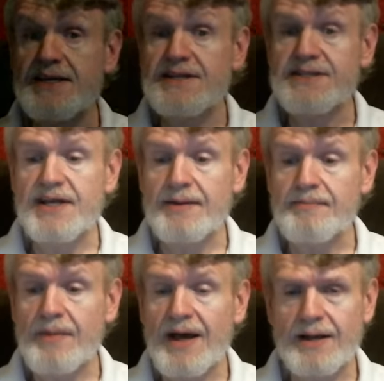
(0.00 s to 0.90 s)
is the
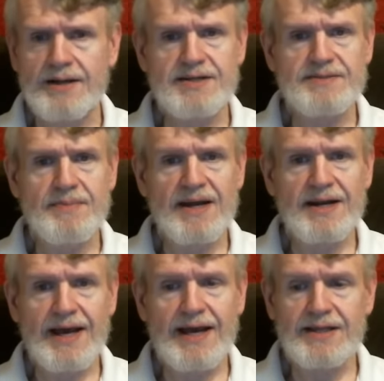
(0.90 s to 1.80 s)
it is
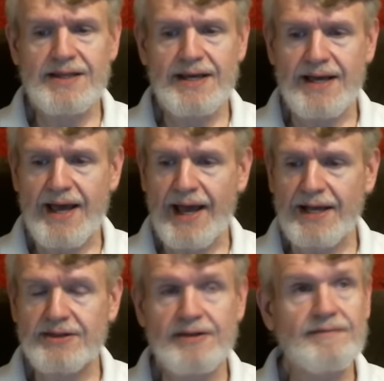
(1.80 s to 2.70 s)
Monday, the
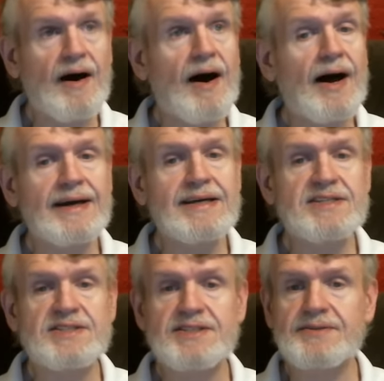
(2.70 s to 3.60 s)
8th of
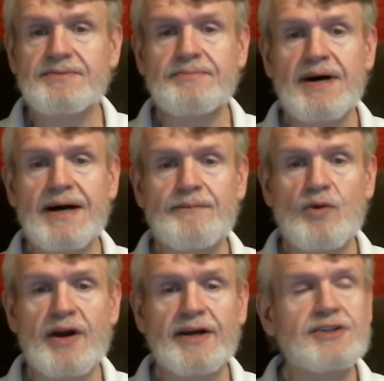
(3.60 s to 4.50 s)
August. I'm
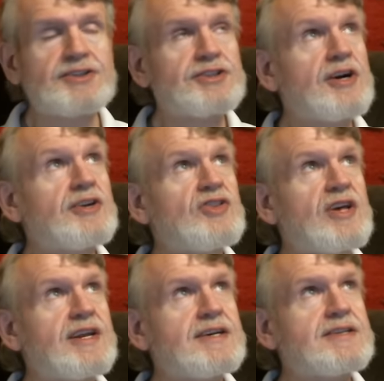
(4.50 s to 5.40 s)
wearing a shirt
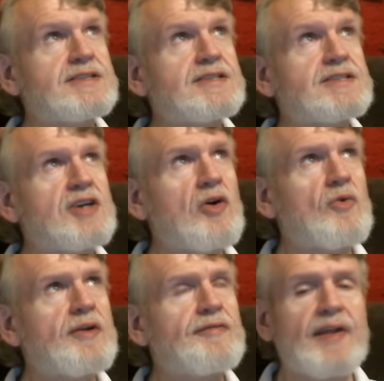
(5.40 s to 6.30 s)
that is so
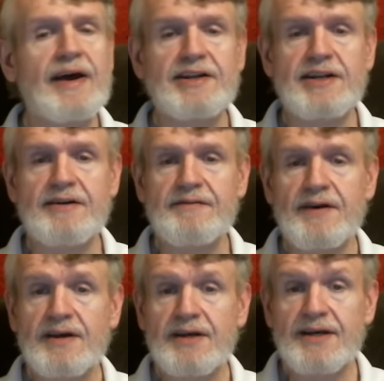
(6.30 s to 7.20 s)
reflective.
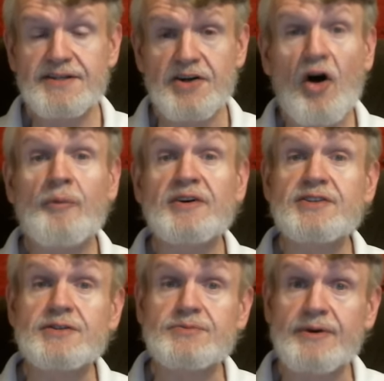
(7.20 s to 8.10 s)
It's
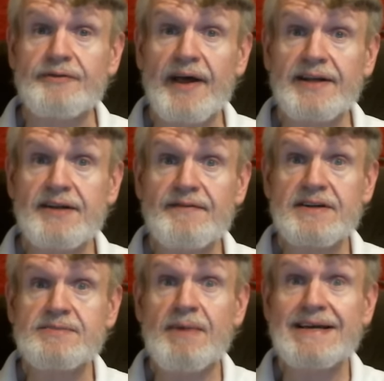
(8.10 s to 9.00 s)
almost as reflective
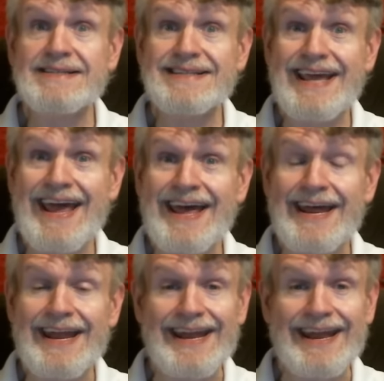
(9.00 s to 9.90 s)
as my
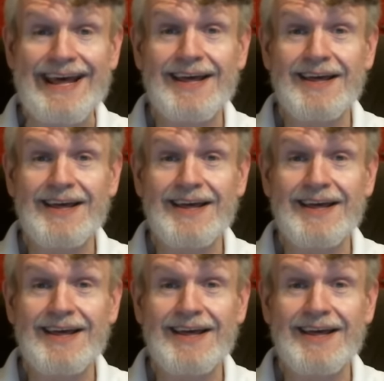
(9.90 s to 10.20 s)
skin.